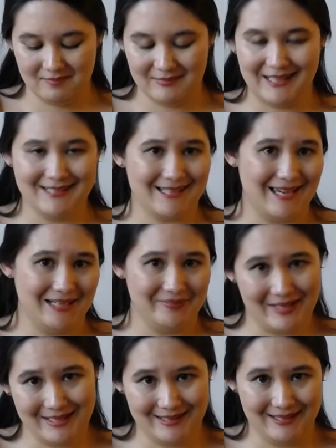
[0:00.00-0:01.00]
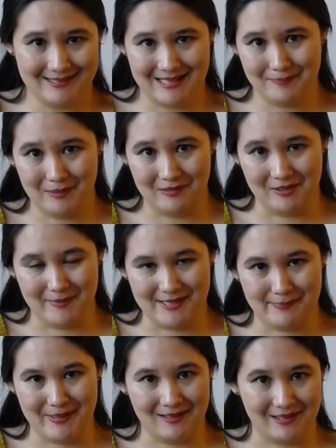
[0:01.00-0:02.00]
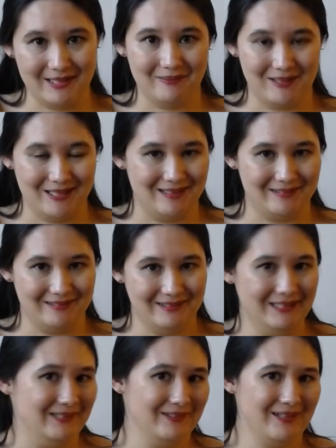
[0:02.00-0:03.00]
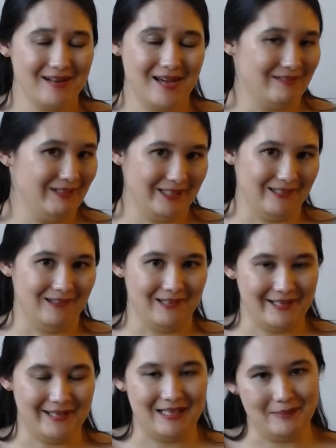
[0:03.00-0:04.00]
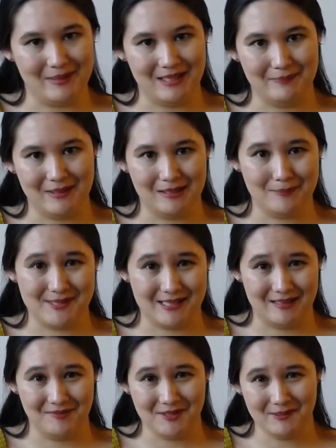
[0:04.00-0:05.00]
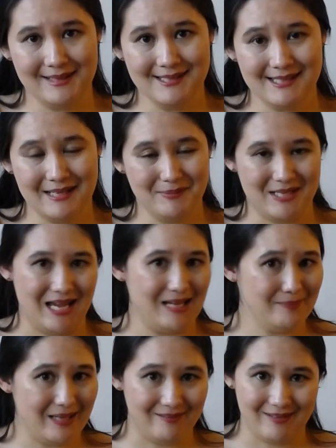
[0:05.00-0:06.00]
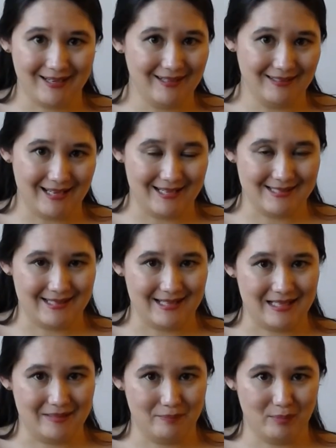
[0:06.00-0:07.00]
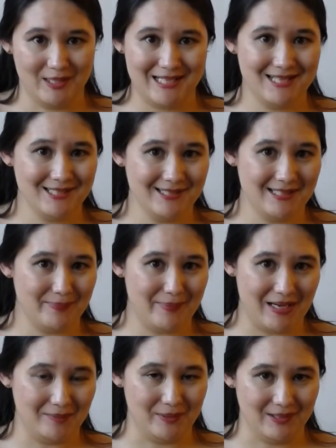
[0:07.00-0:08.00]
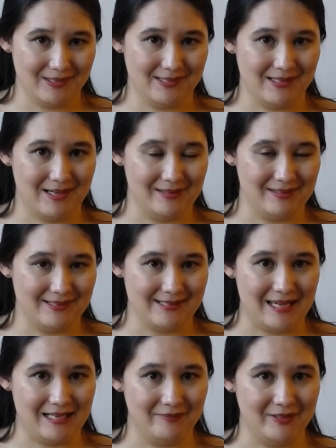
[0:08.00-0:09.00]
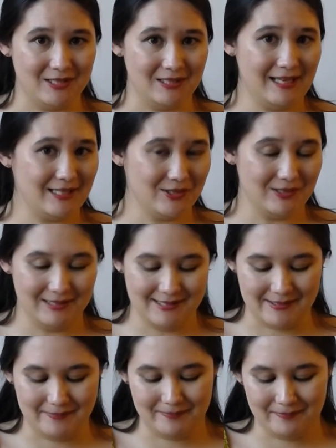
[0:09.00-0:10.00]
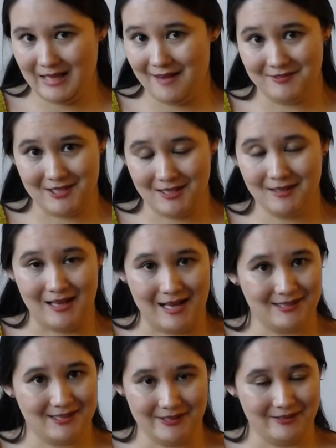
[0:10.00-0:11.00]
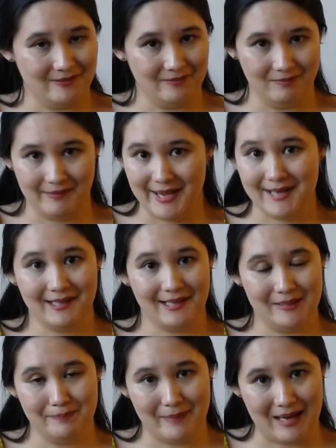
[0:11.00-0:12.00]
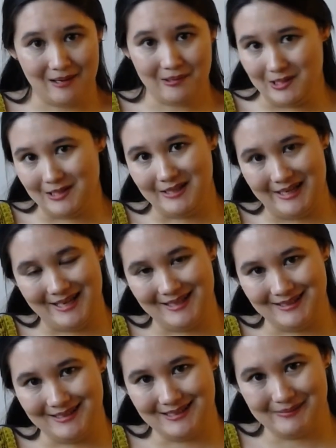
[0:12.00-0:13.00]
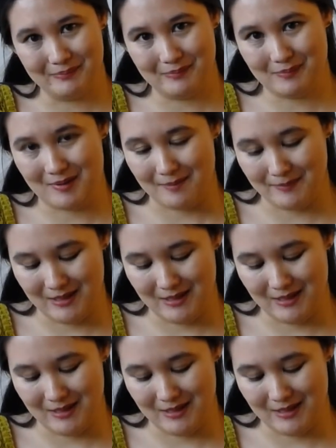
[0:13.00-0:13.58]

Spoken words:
is kind of like the example with Miss Bingley, where, they're not really hurting anybody but themselves. At the same time, I recognize that pretensions about books on the side of intellectualism have done a lot to gatekeep power and prop